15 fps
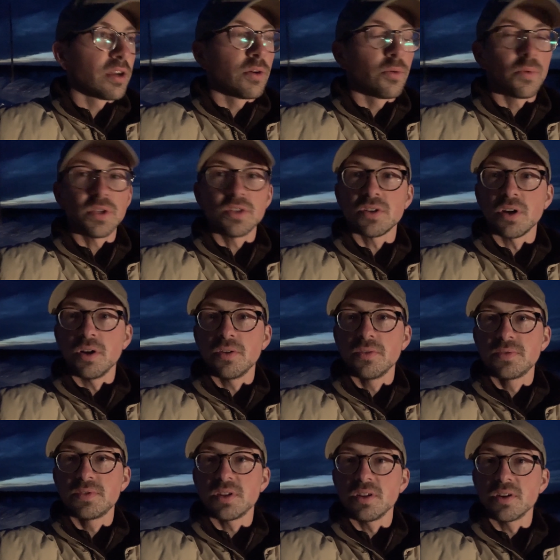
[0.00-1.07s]
We drove
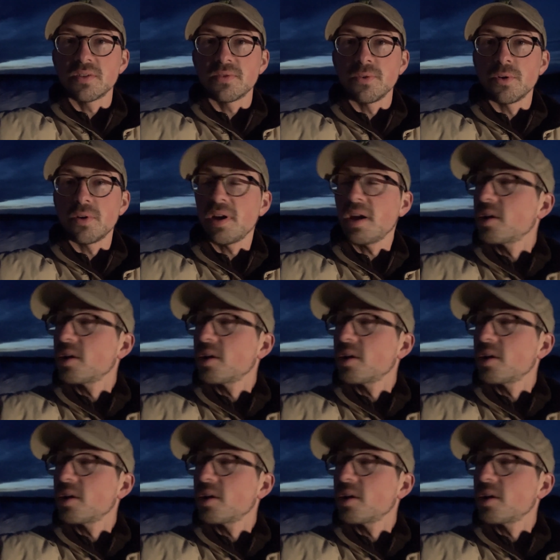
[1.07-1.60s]
to look for a